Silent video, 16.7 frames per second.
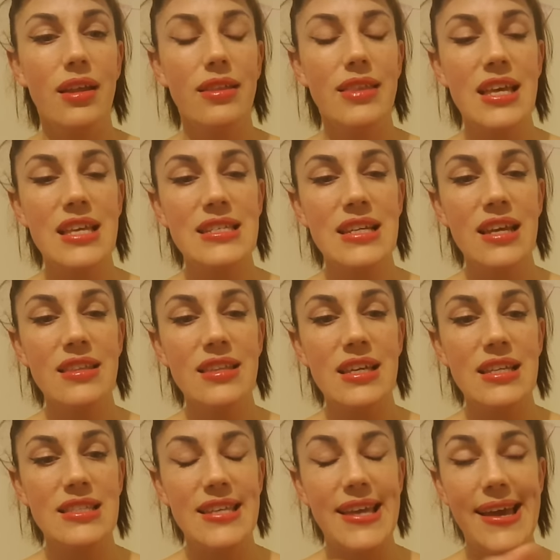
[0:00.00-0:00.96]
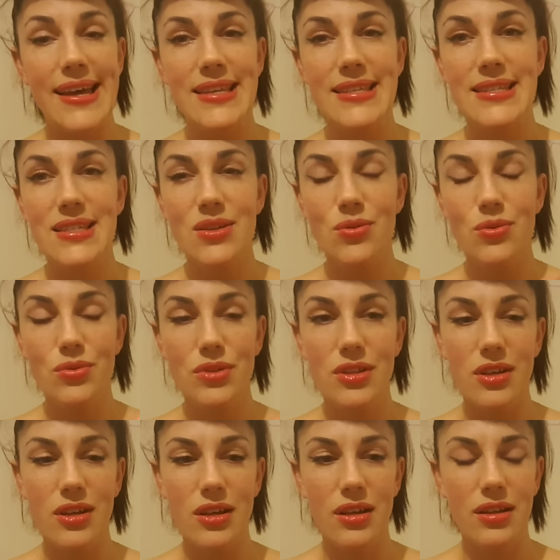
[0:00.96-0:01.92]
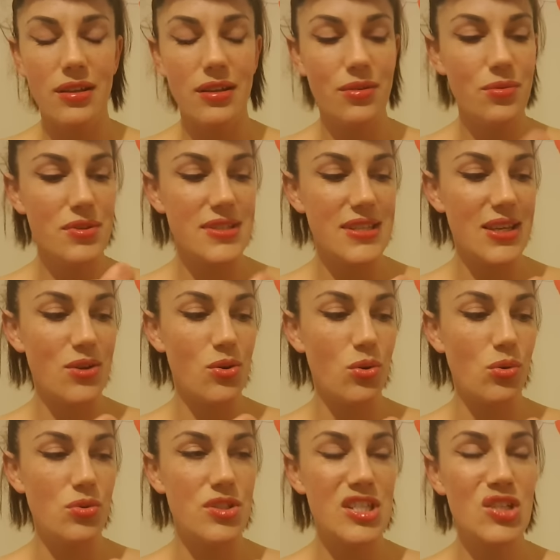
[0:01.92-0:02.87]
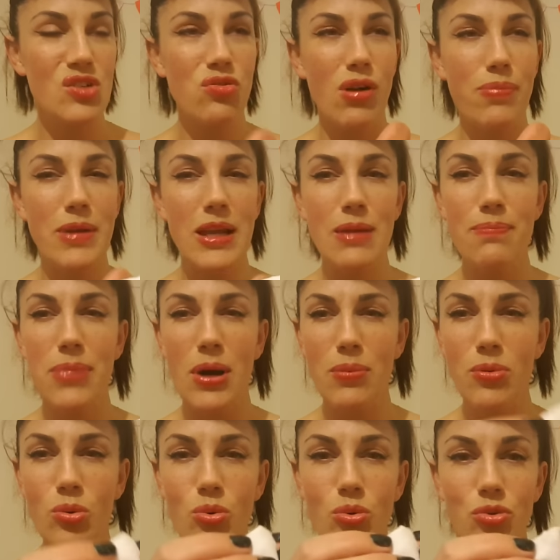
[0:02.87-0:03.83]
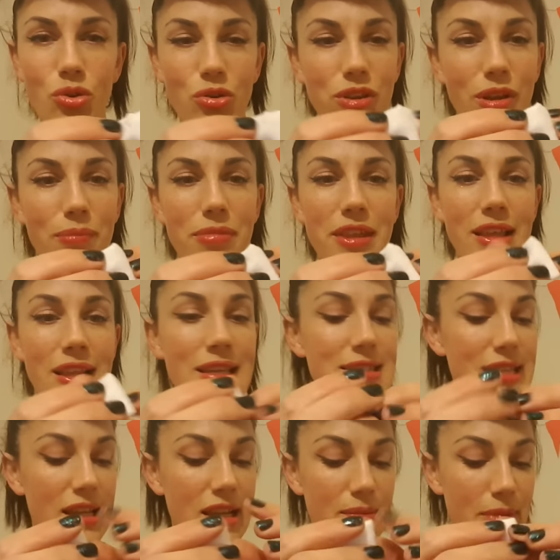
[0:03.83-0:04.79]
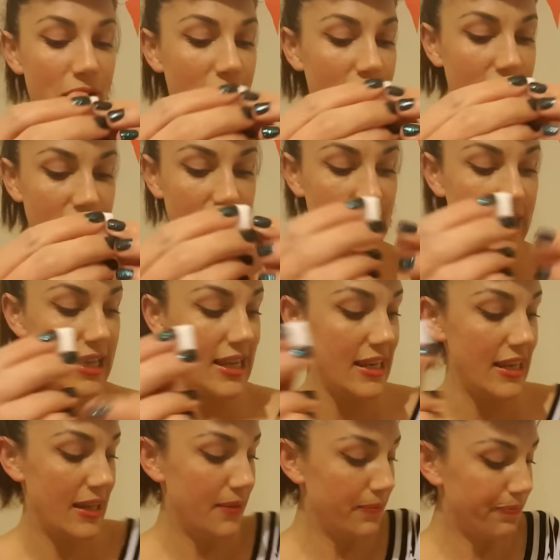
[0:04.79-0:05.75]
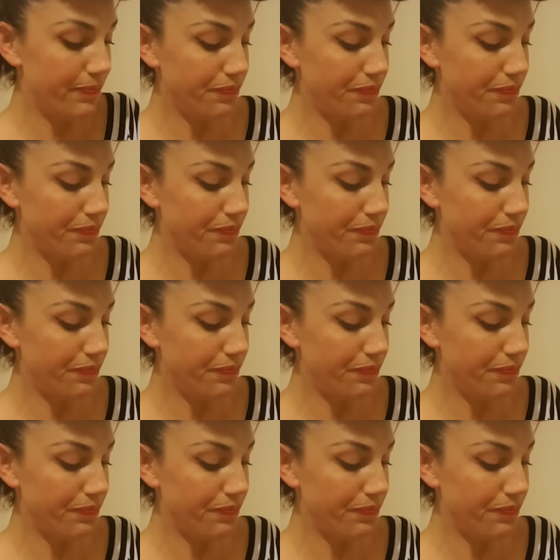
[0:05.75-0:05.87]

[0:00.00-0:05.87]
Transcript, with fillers: There's another test called the, what's it called, scrubbing bubbles or something. That's an American cleaner.